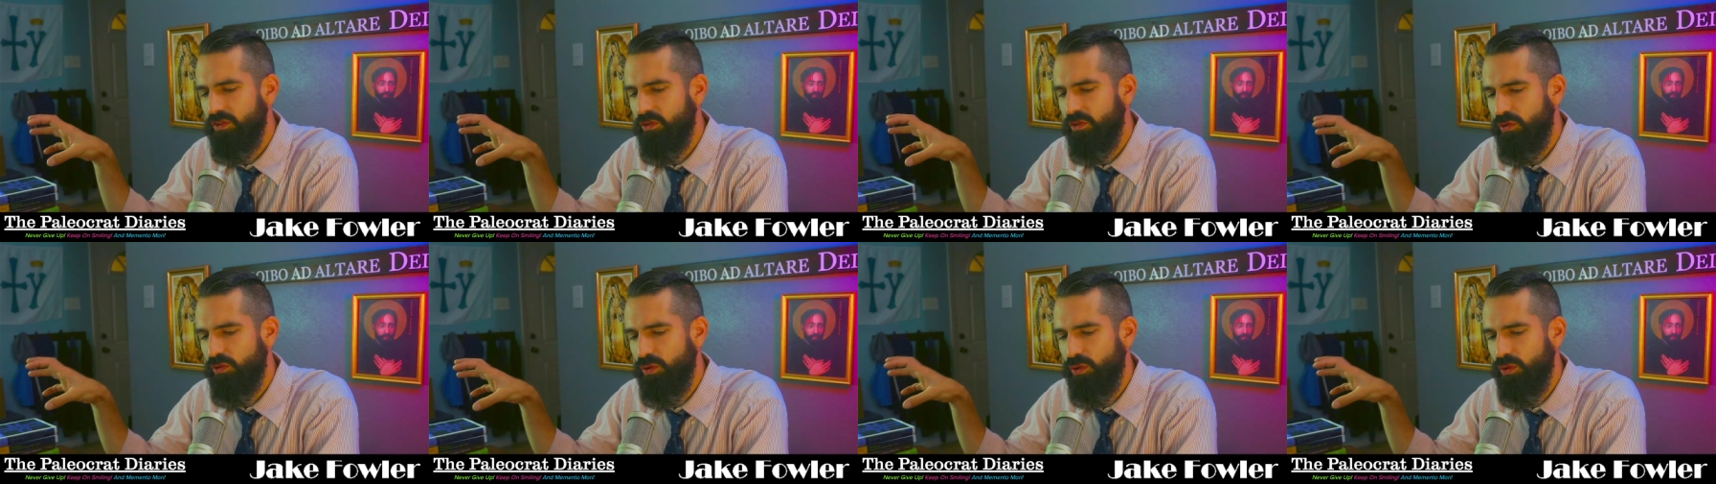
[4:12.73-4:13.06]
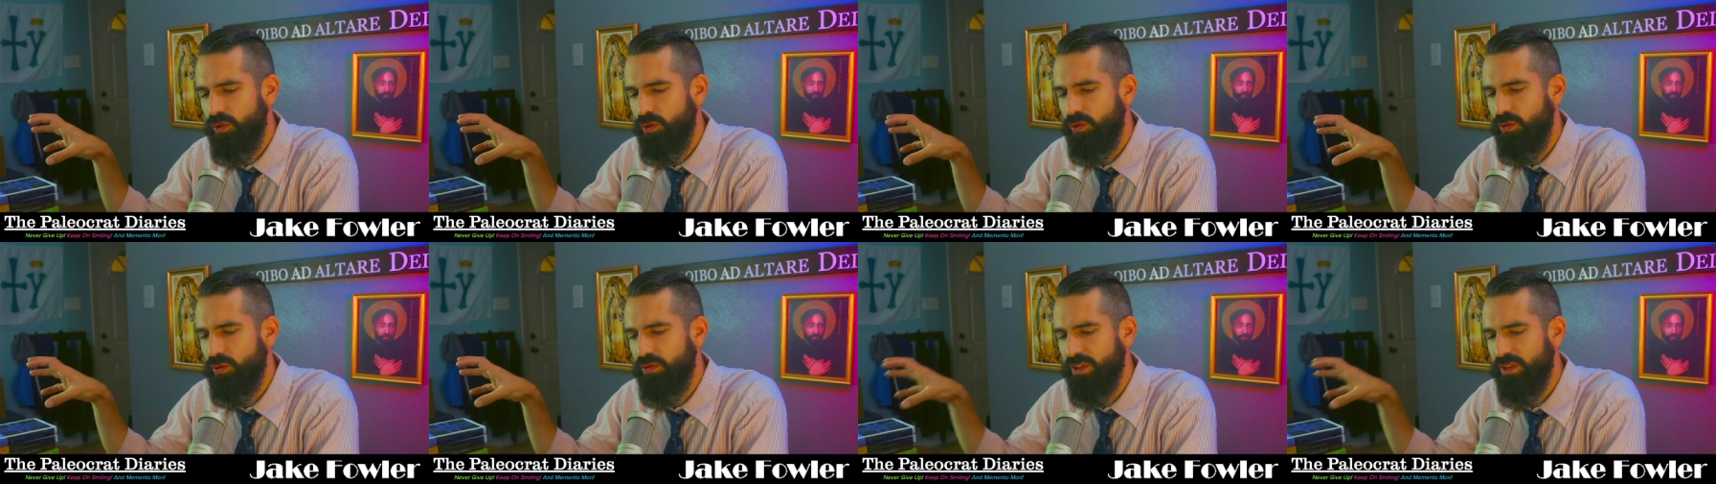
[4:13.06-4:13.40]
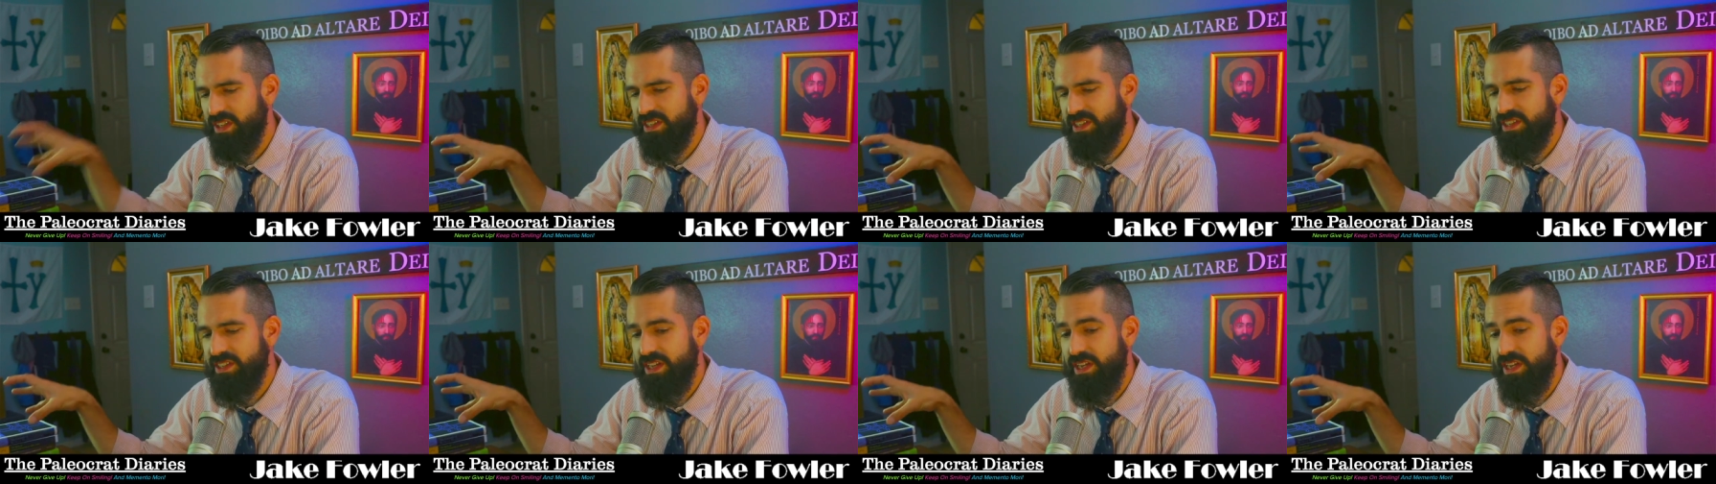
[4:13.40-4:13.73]
to the
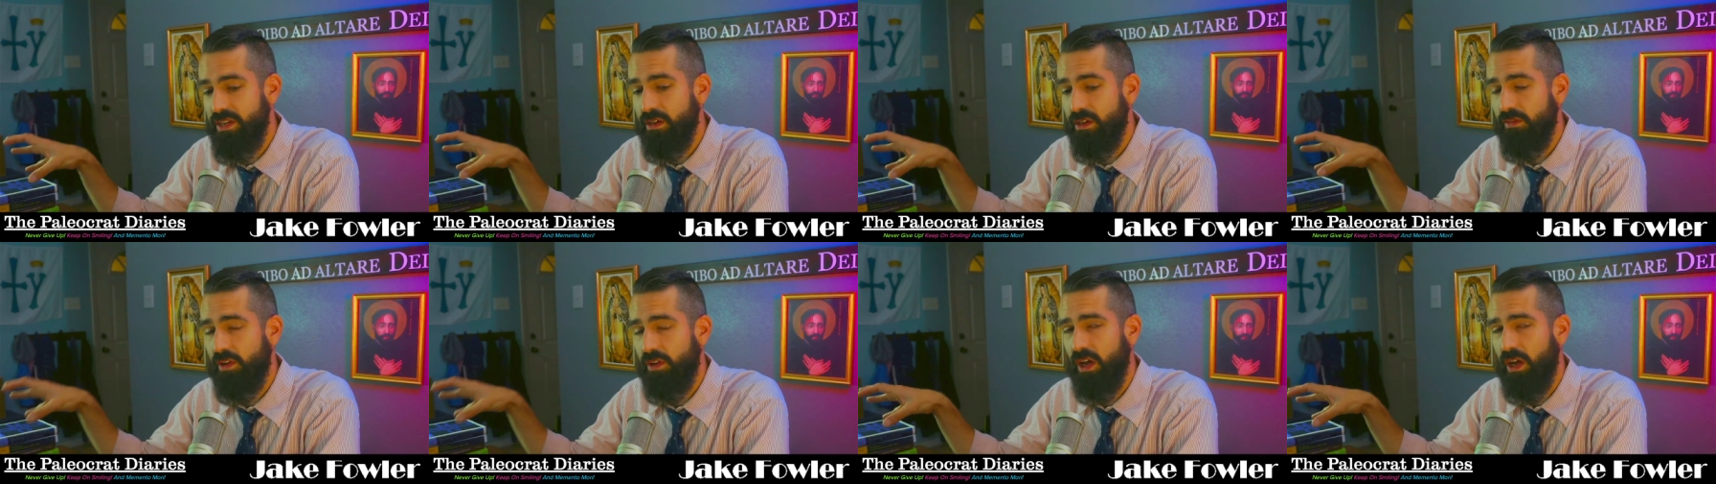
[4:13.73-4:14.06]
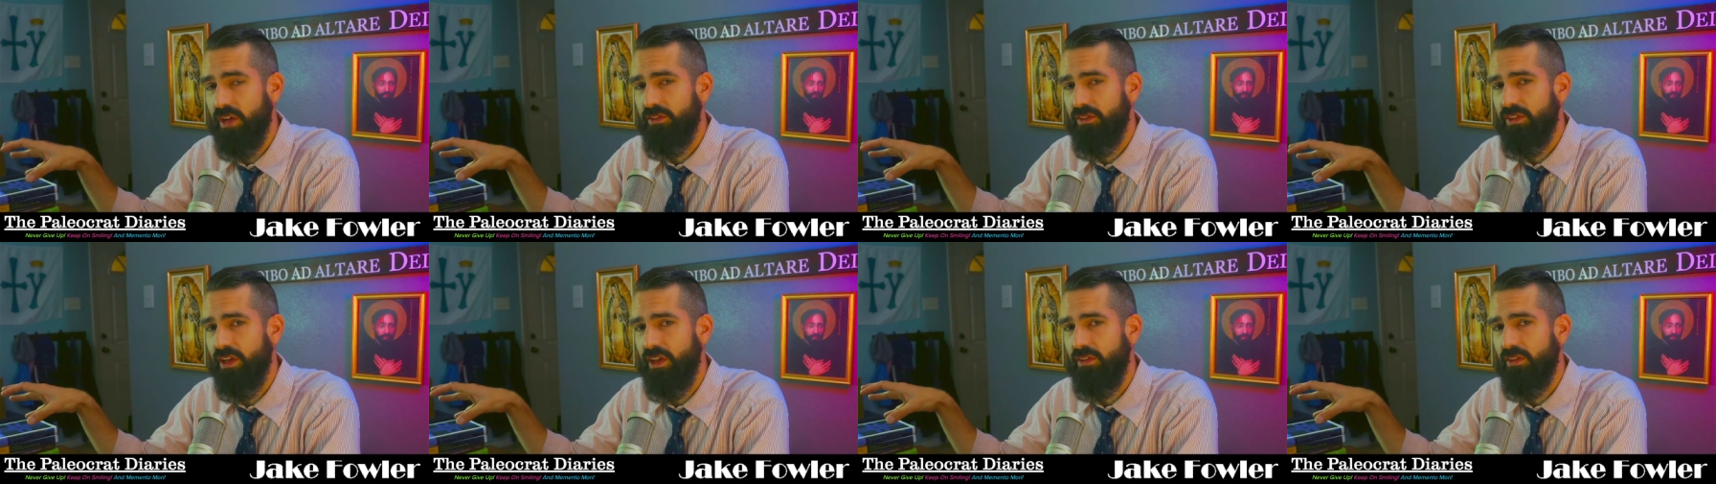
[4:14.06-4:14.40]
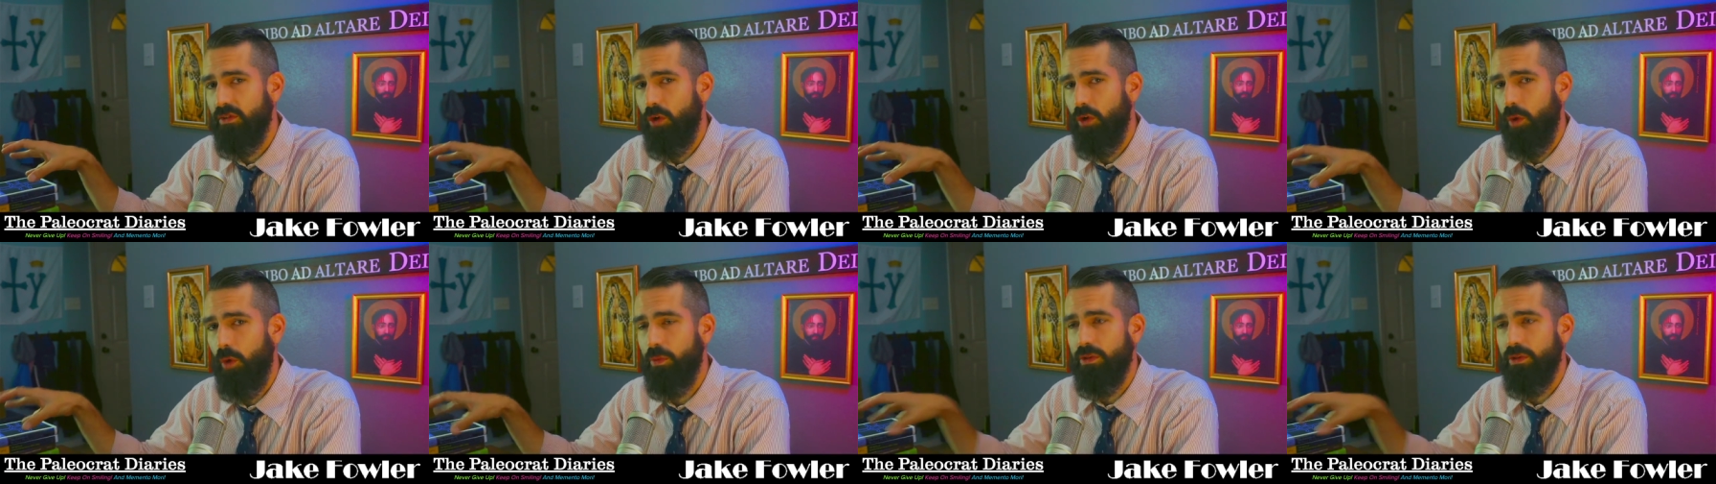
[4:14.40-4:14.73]
See of Constantinople.